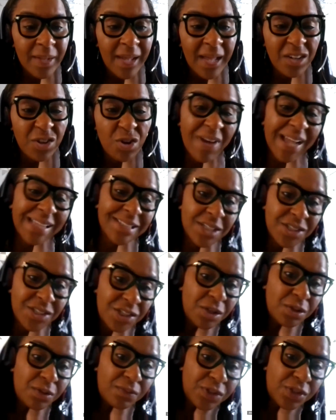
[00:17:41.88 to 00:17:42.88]
and
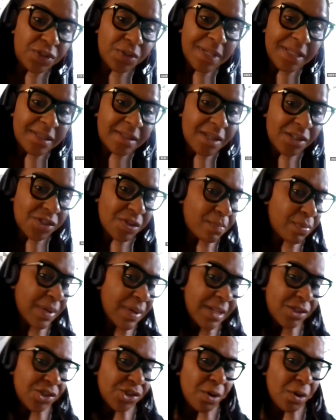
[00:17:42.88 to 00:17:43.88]
gratitude for doing such a
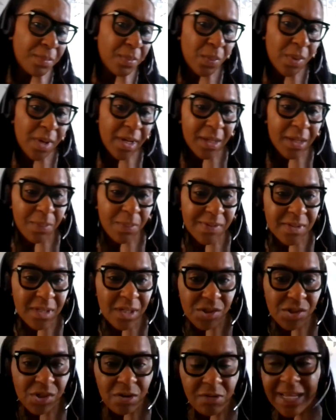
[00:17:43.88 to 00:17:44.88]
brilliant job and working with
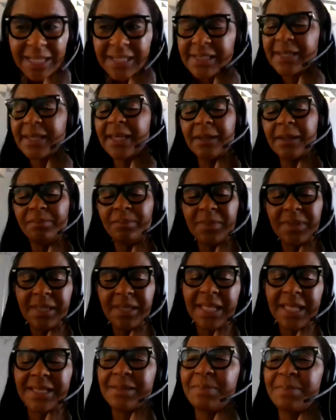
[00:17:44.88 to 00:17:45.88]
such a great team.
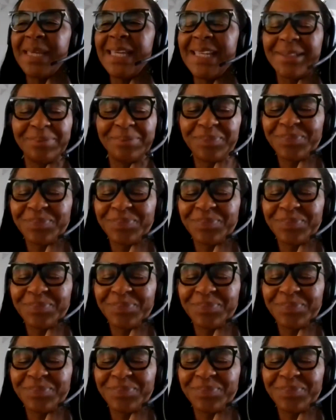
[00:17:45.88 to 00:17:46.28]
So that's me.